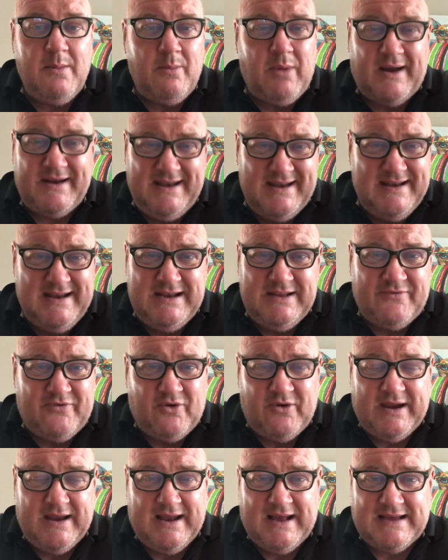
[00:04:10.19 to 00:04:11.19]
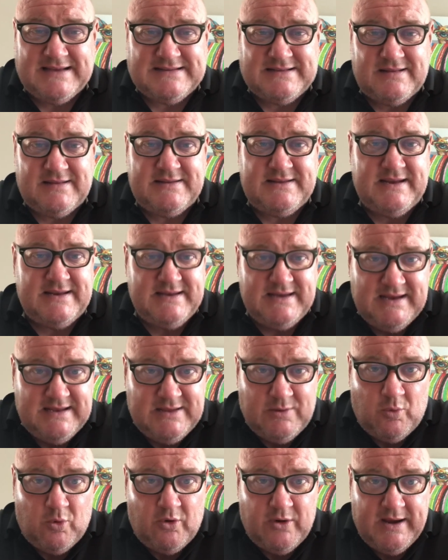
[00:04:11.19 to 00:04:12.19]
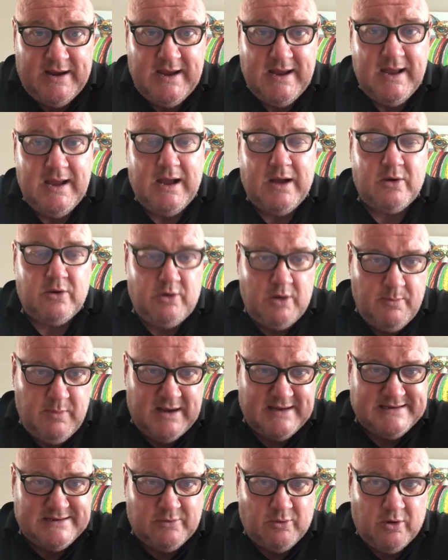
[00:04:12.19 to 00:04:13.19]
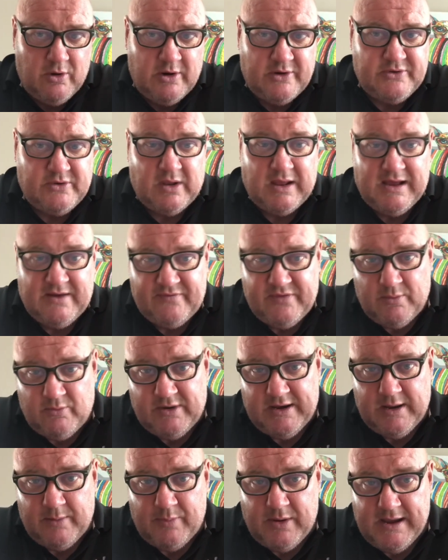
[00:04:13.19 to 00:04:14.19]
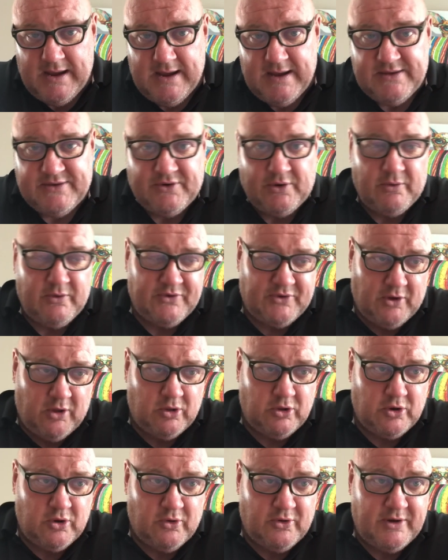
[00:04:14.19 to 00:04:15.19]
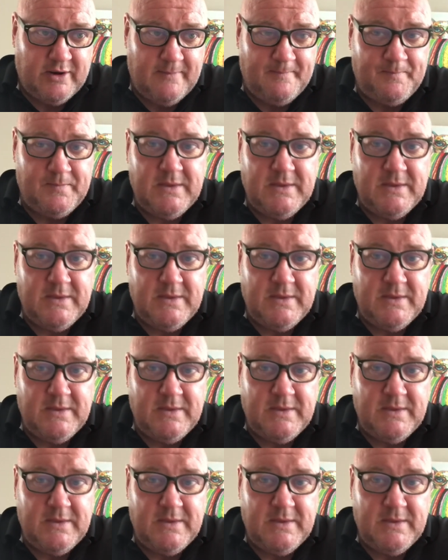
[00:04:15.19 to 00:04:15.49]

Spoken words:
But I didn't need the fucking hassle, didn't need the worry. I'm going back to work, so I'll have the money to pay it, so it's all good.